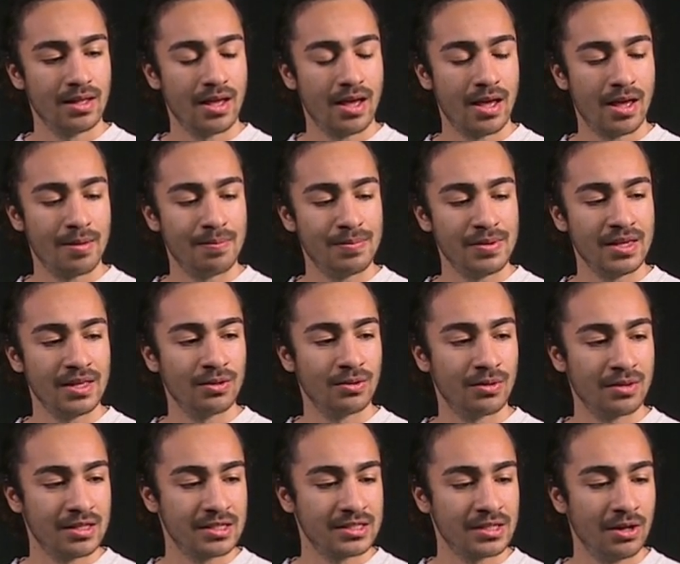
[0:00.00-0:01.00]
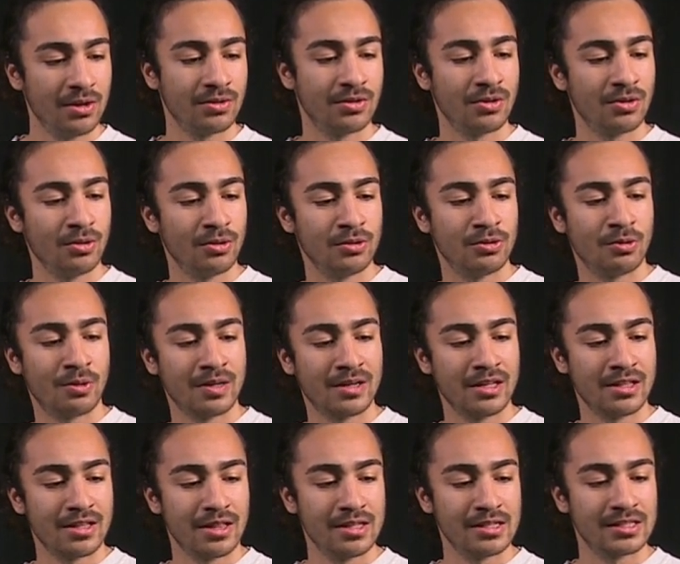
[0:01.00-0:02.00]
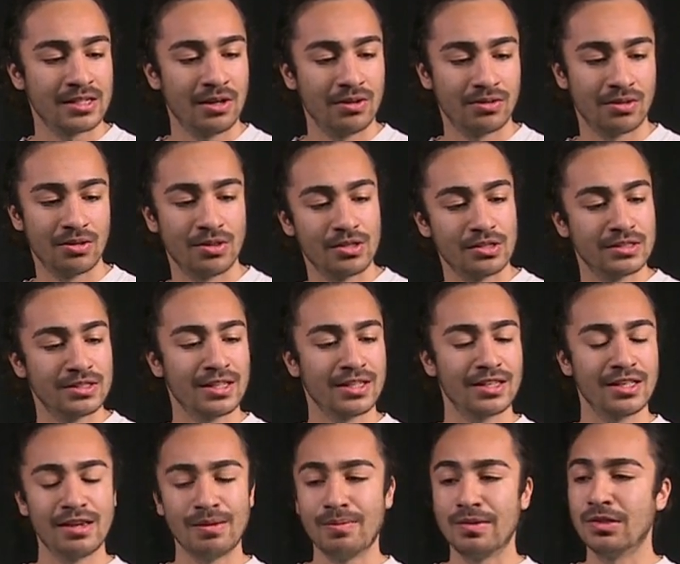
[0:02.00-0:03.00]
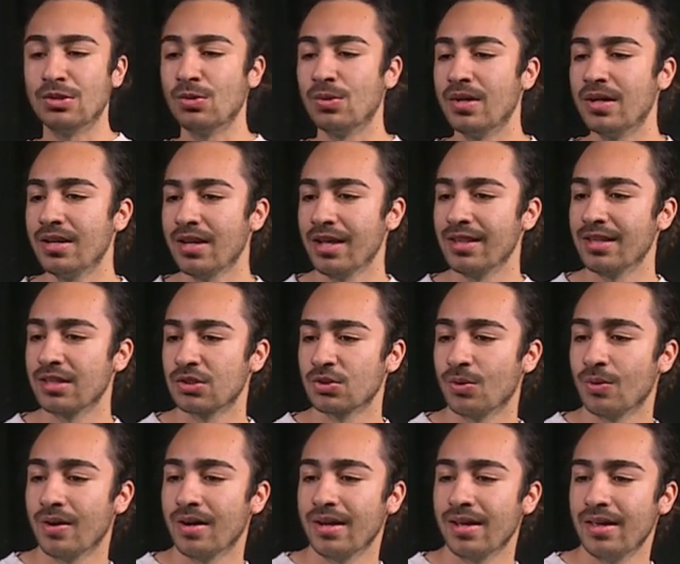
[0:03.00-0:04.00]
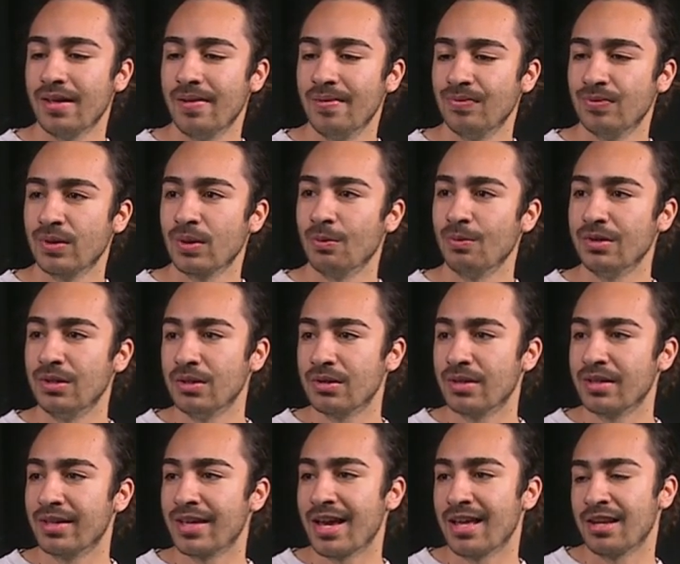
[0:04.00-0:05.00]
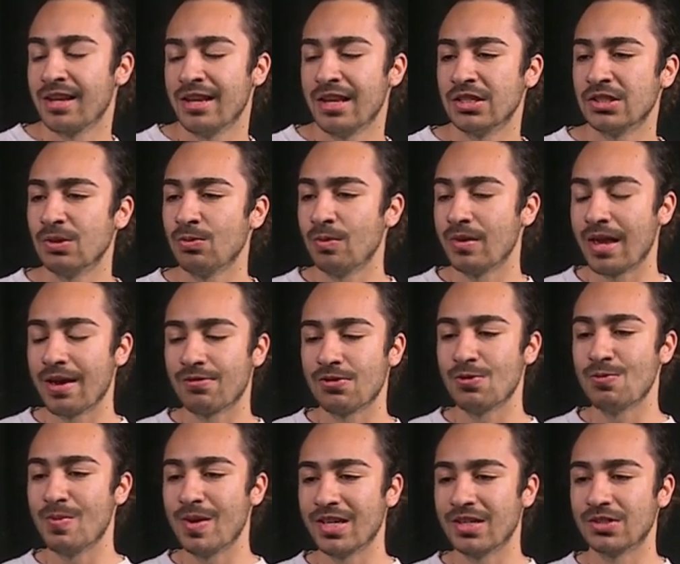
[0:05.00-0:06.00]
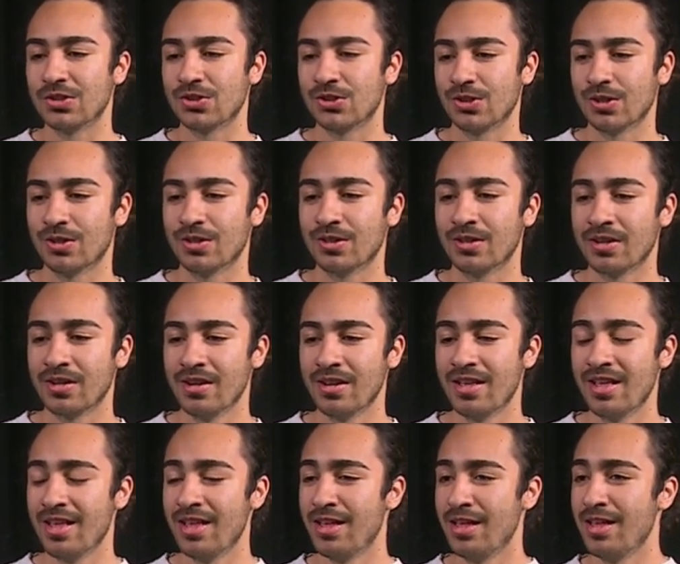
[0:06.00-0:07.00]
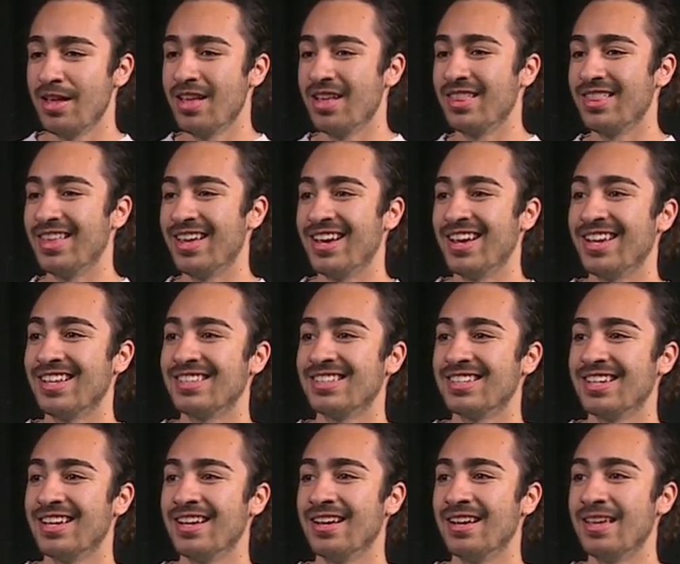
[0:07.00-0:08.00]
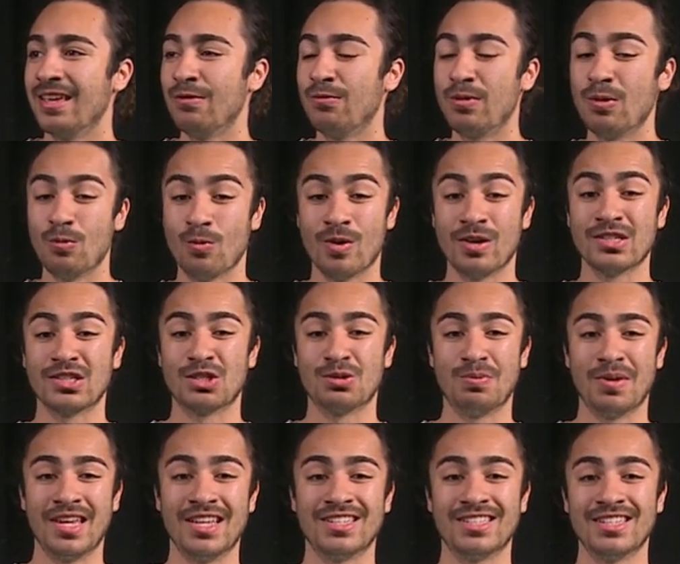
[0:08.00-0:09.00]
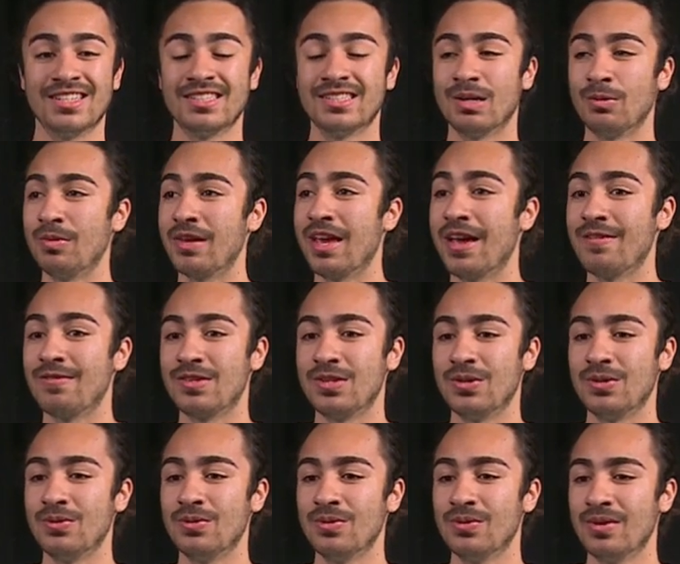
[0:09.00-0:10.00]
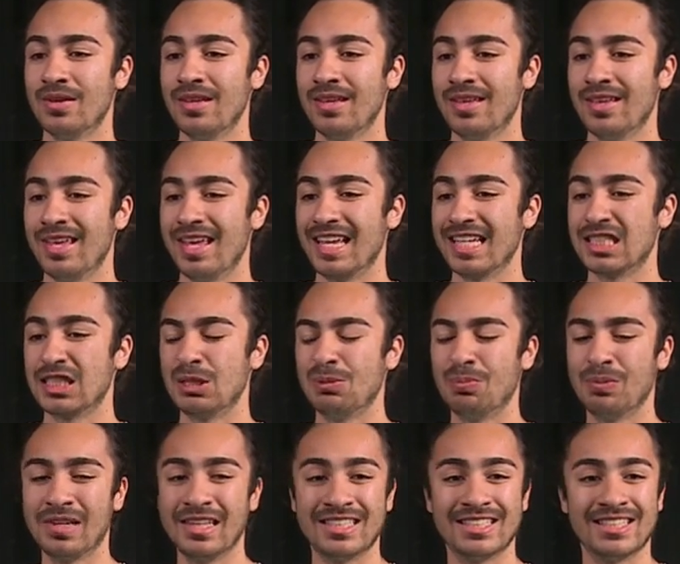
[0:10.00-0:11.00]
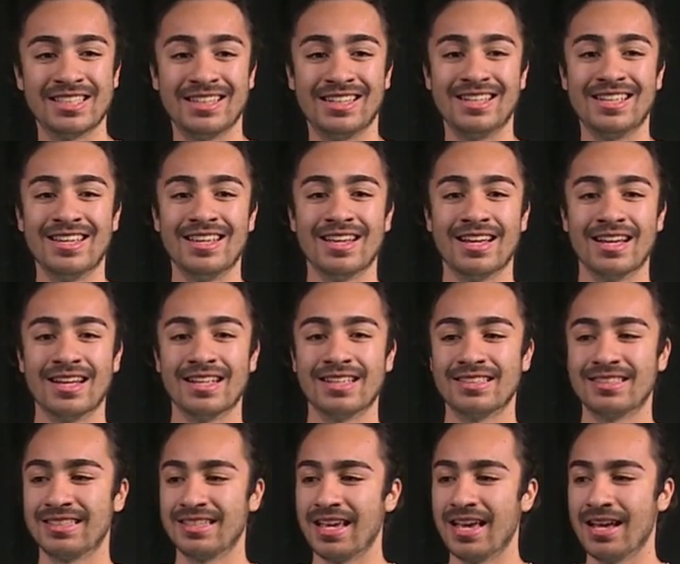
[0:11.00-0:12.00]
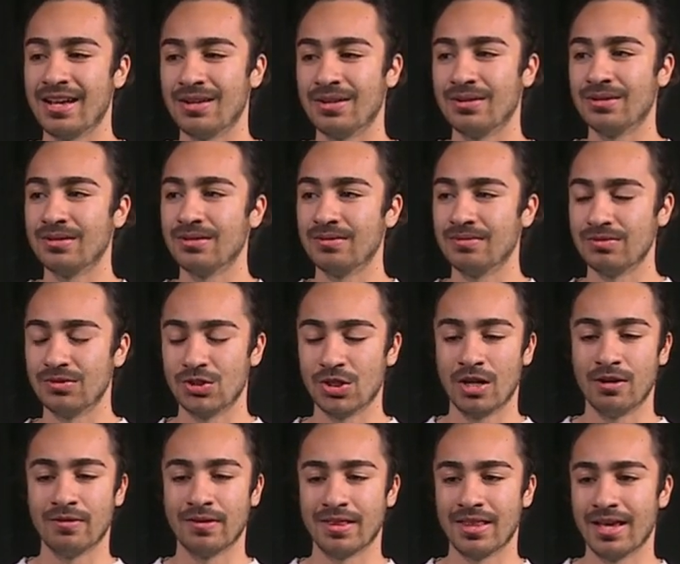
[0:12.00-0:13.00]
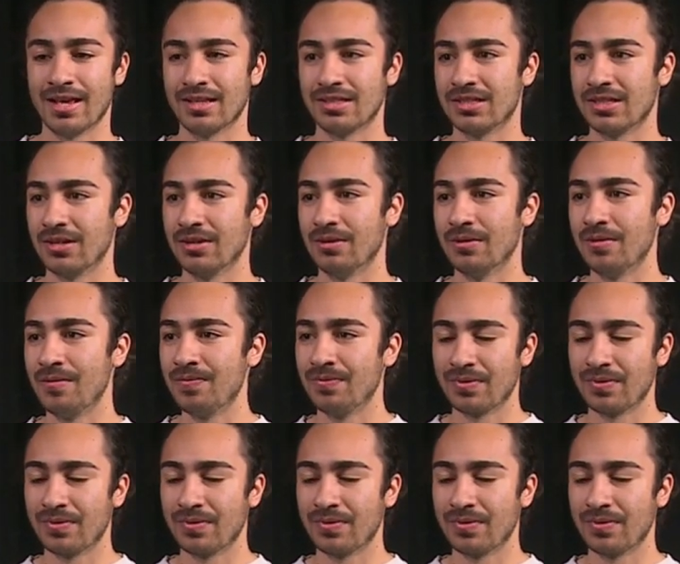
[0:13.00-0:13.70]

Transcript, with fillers: uh, bead or this character going directly to this character. There's nothing in between and that's why when we do concatenation, we have to make sure that uh, if you want spaces that we have to explicitly uh, tell Java that. So